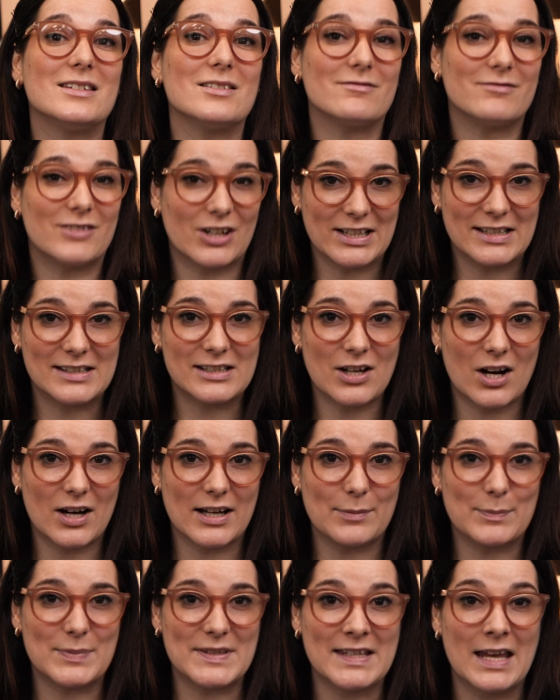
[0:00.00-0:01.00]
device
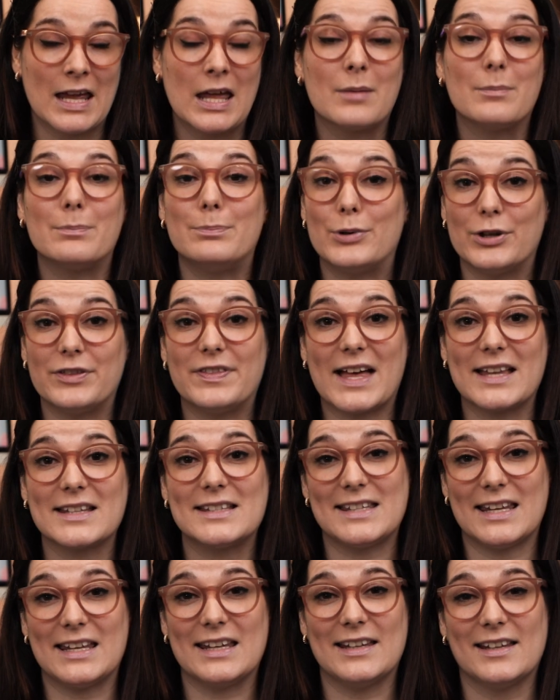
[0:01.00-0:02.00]
types, but
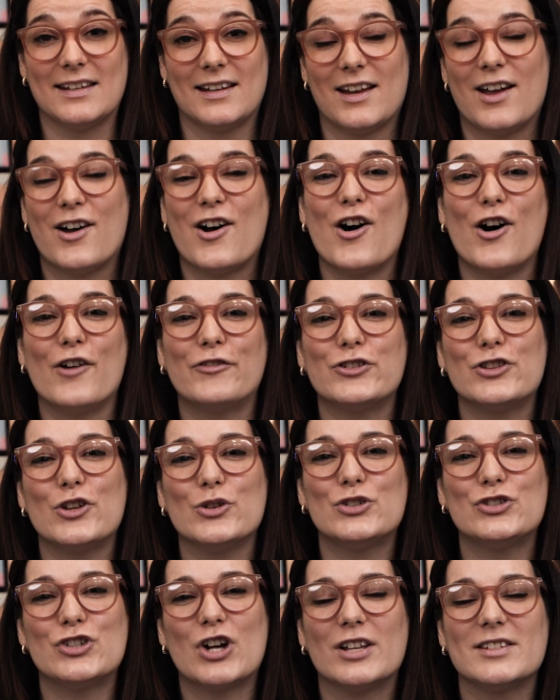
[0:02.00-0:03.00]
that's it. After
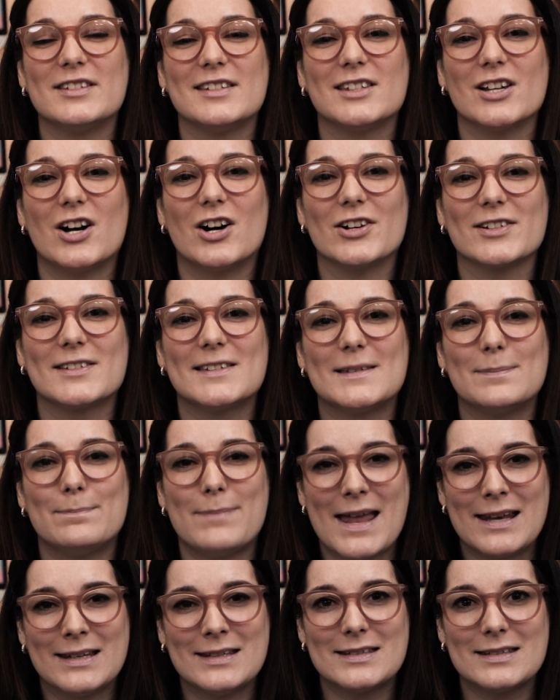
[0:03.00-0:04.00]
those chances are
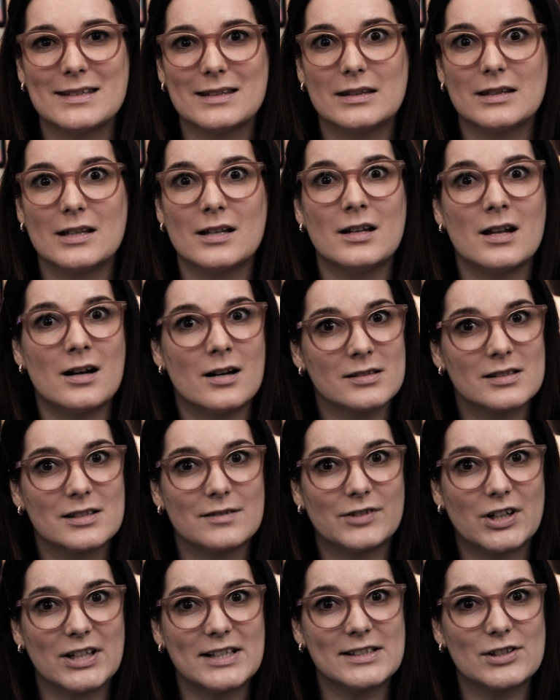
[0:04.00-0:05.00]
spent, the last
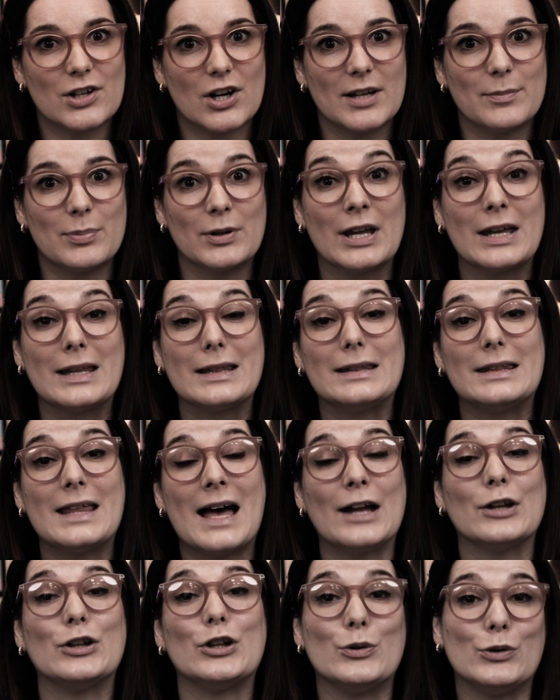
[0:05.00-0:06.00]
device type
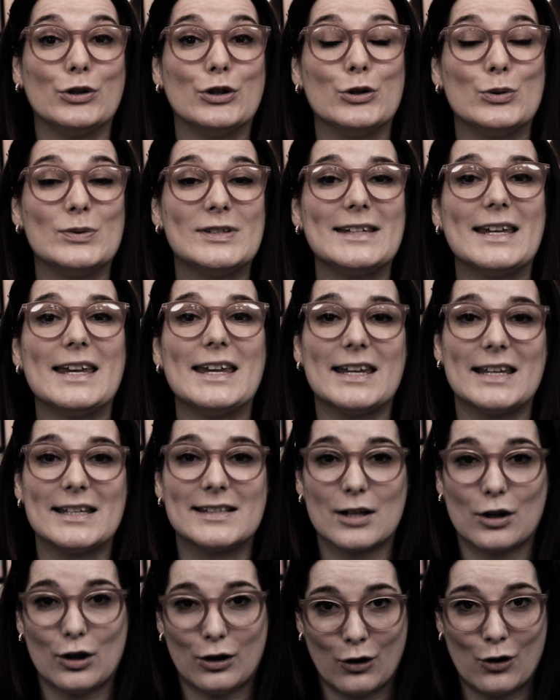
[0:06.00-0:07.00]
that you used
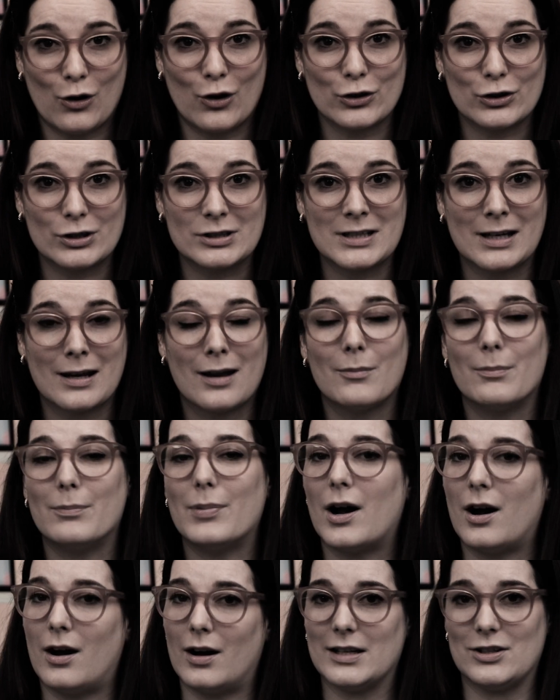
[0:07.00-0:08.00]
is locked
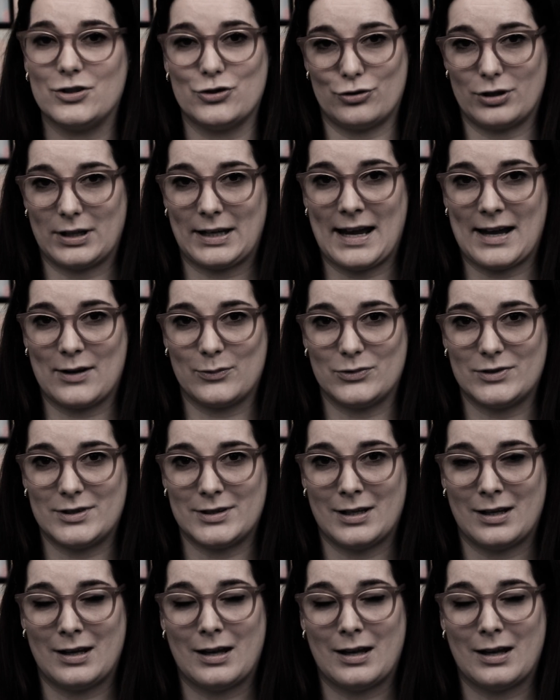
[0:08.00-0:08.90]
behind your account